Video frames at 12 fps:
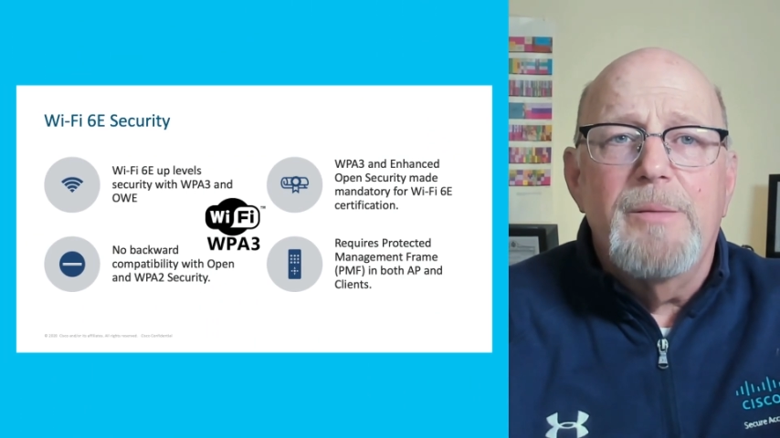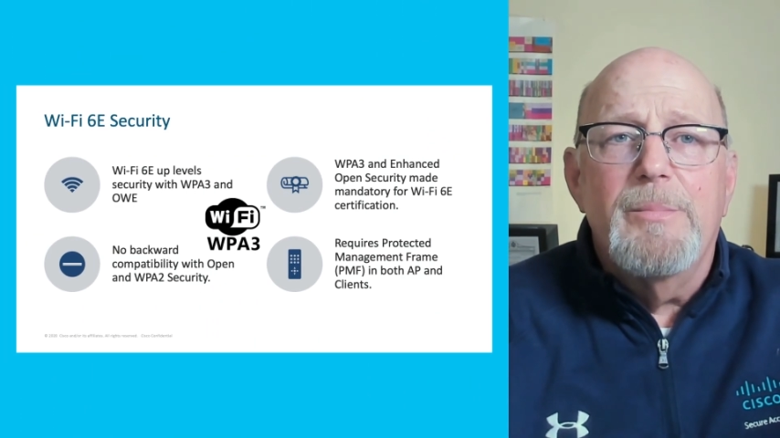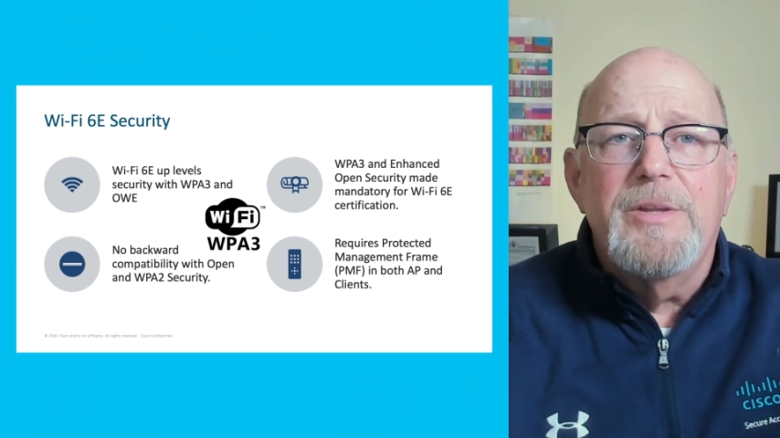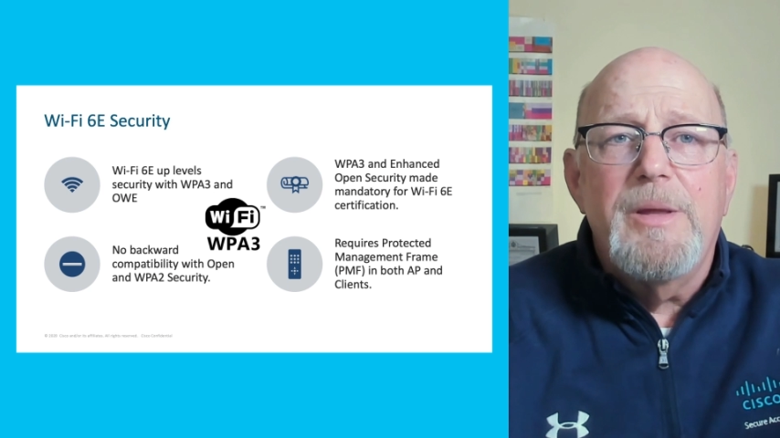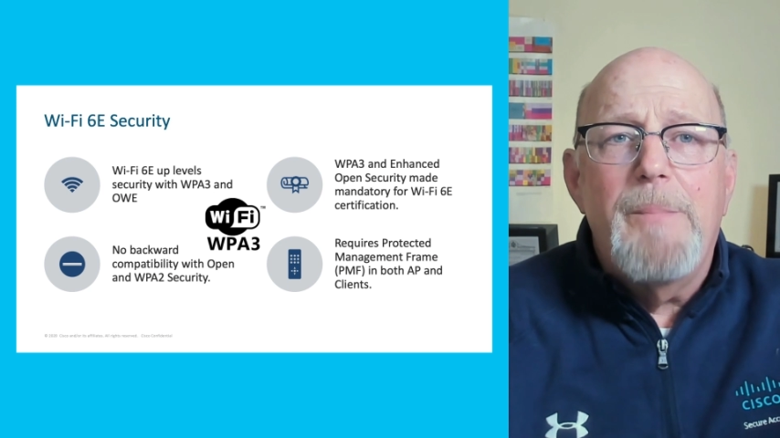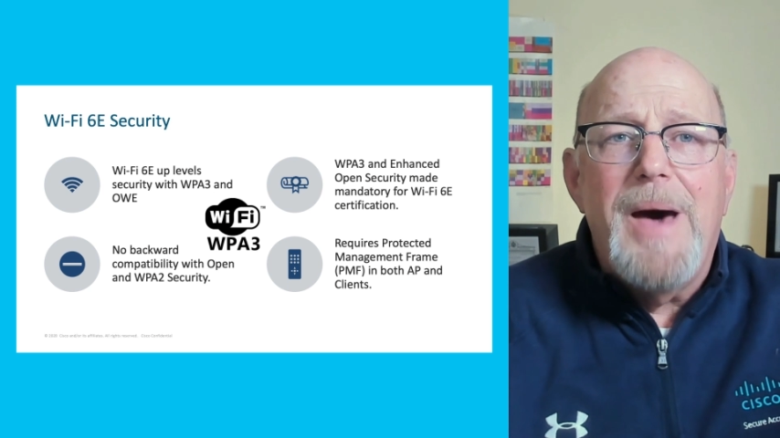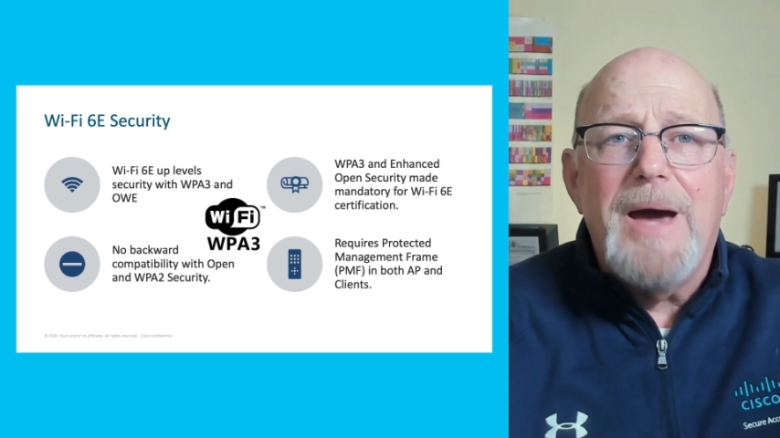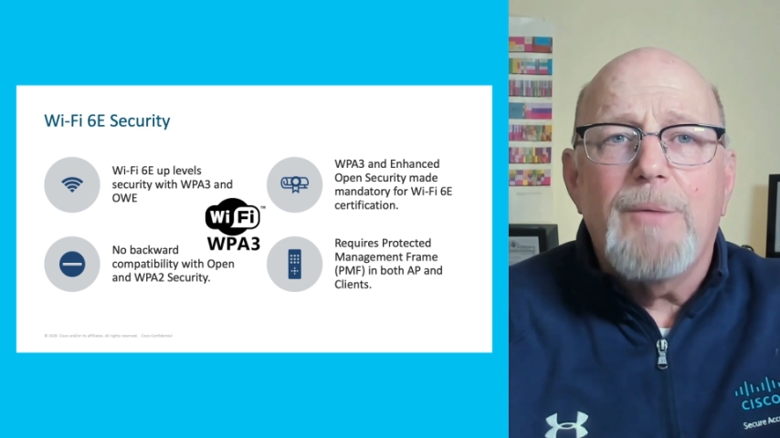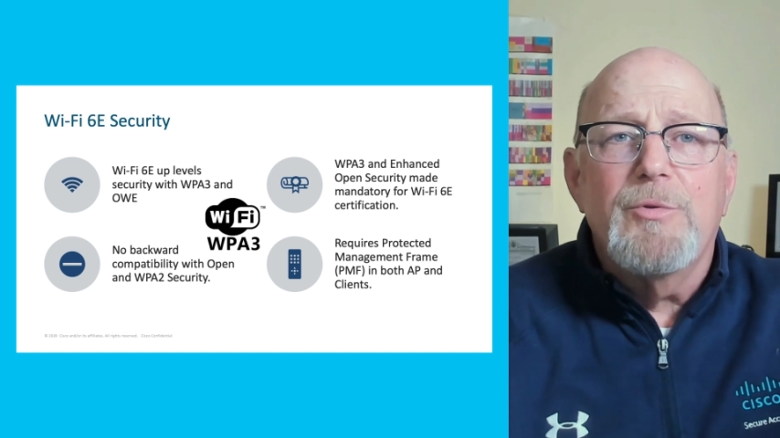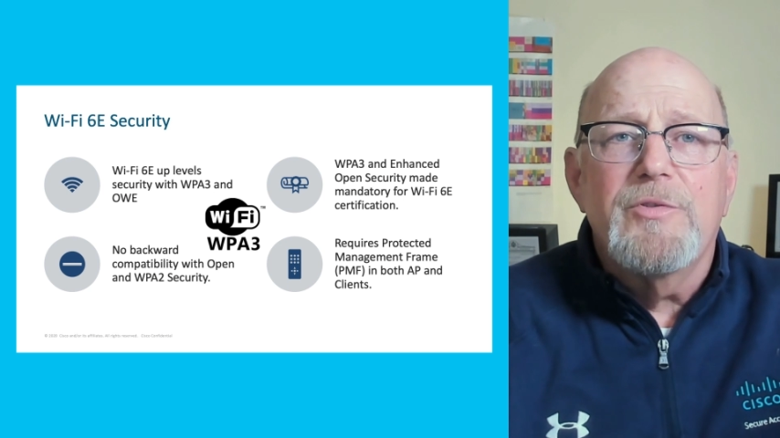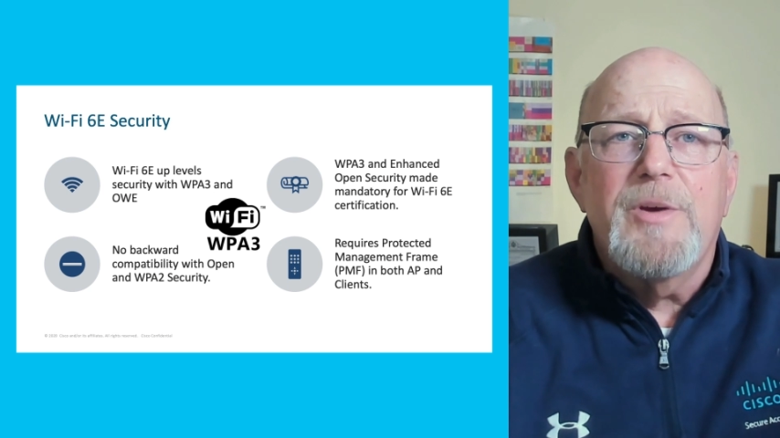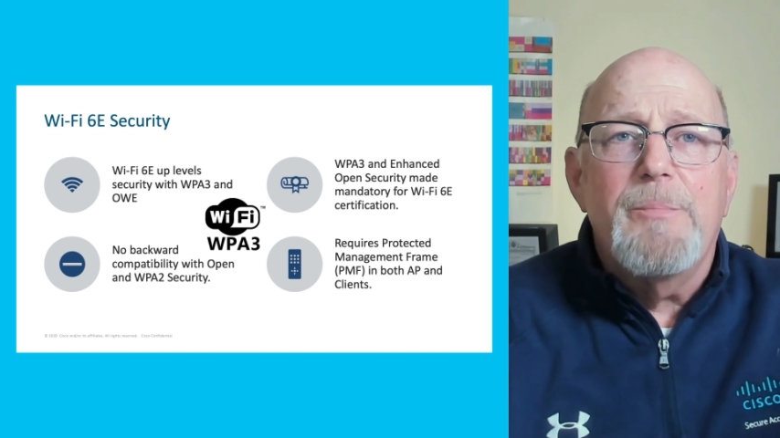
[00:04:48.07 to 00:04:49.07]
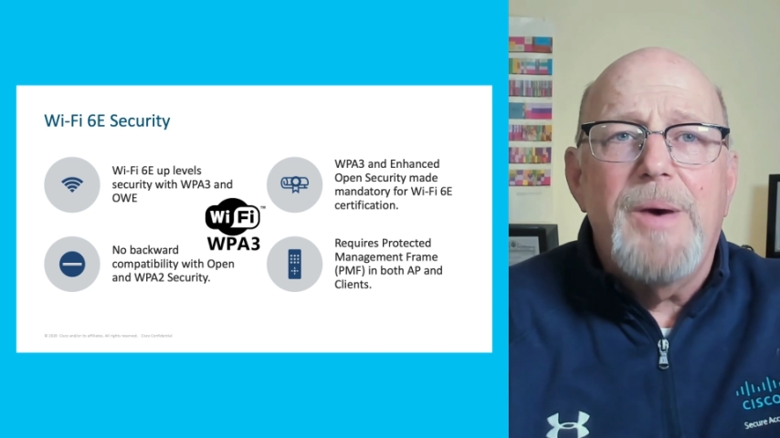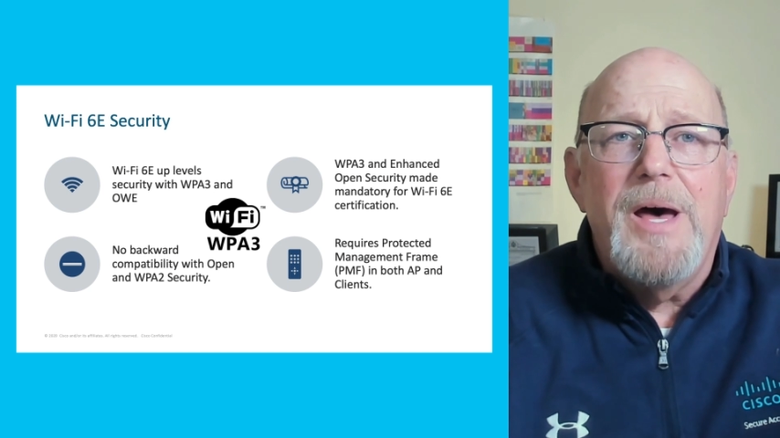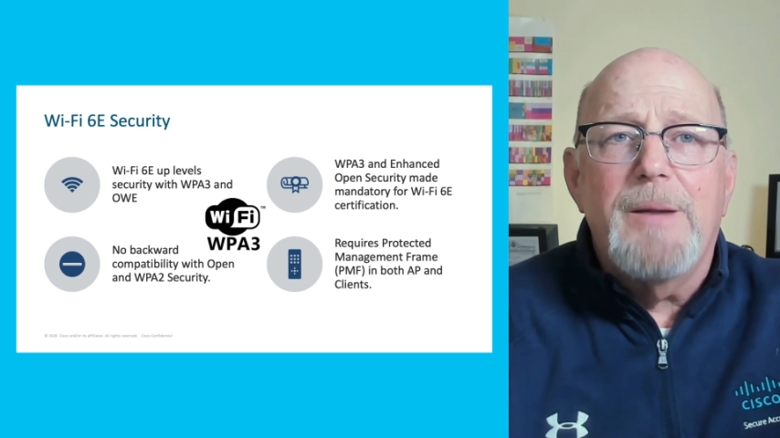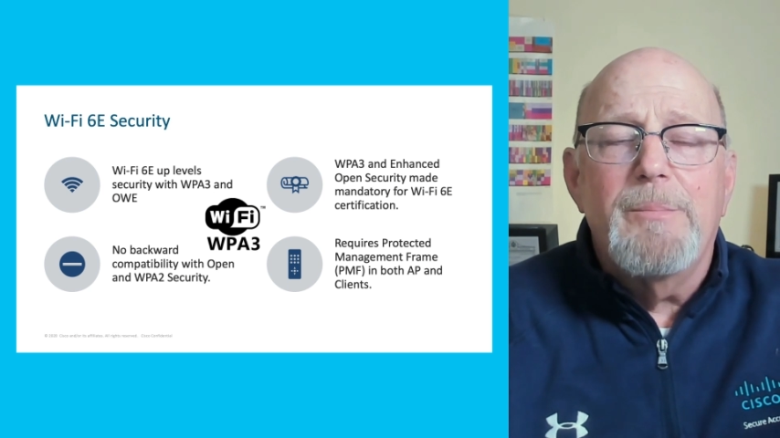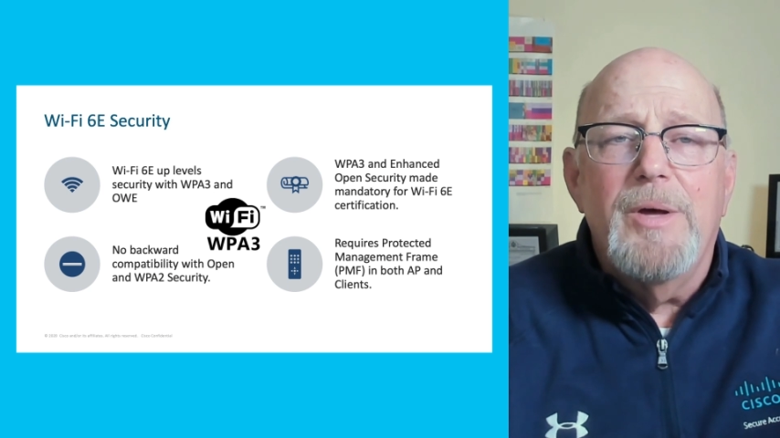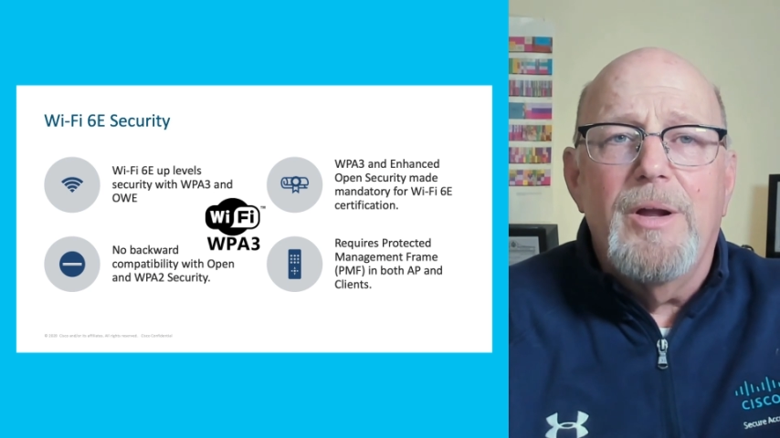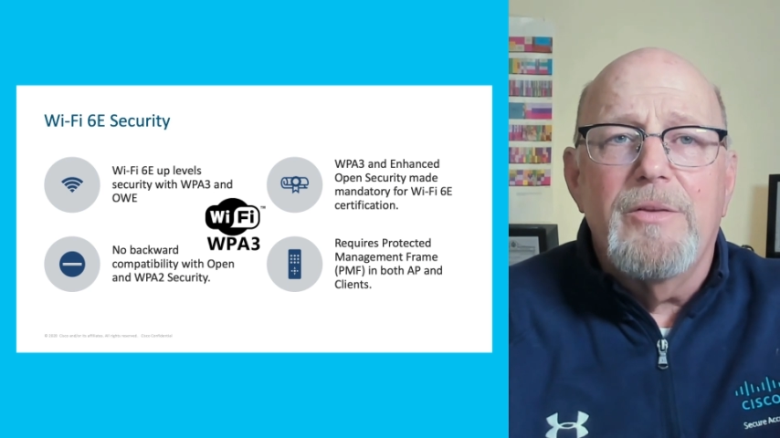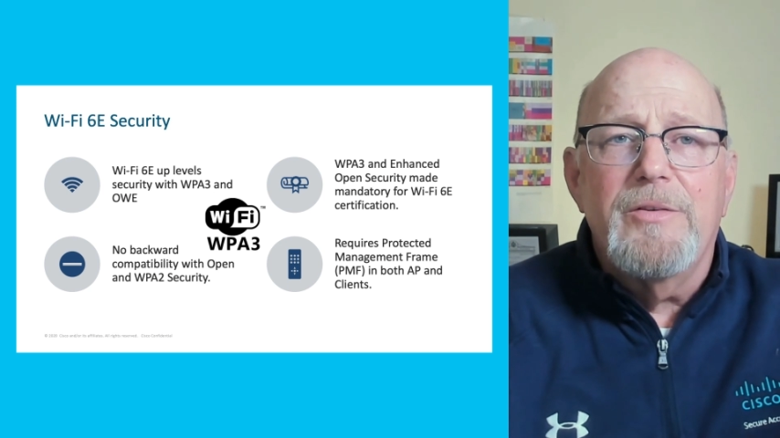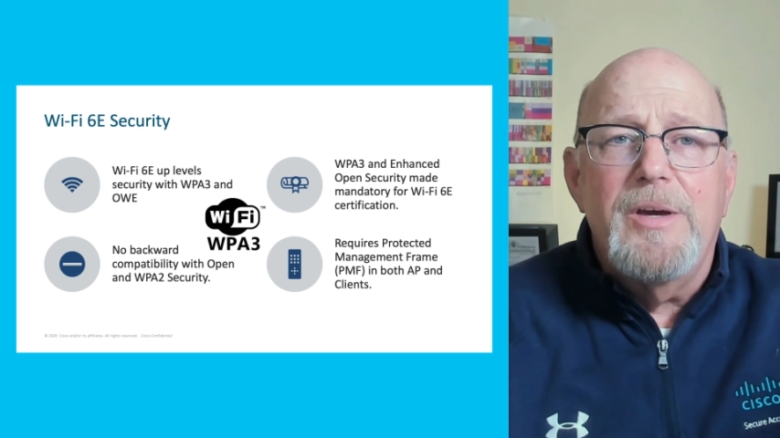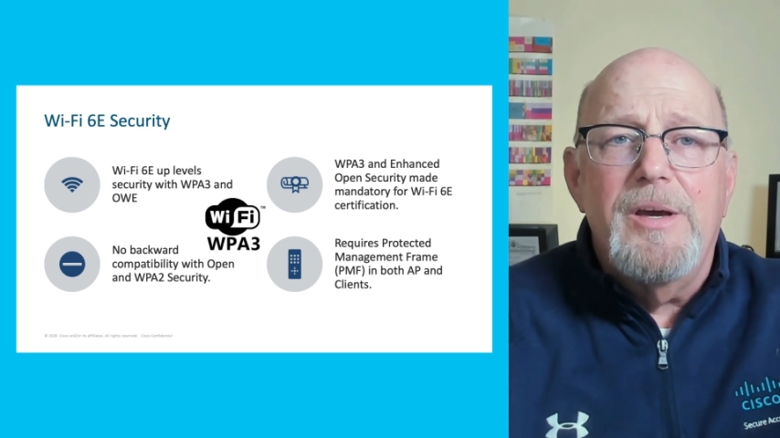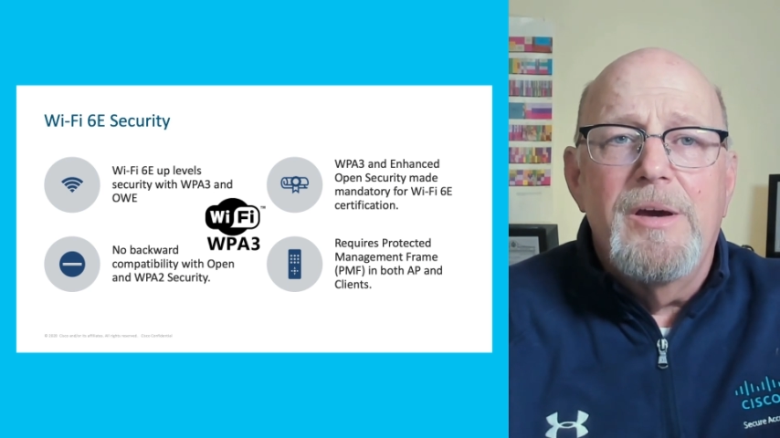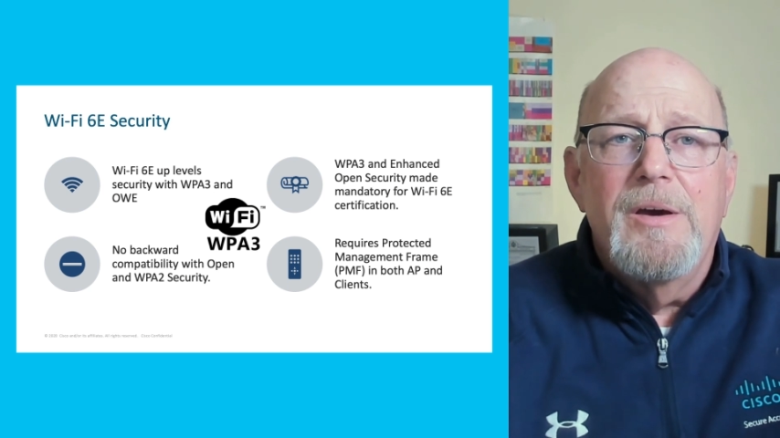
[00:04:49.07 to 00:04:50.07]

but that backwards compatibility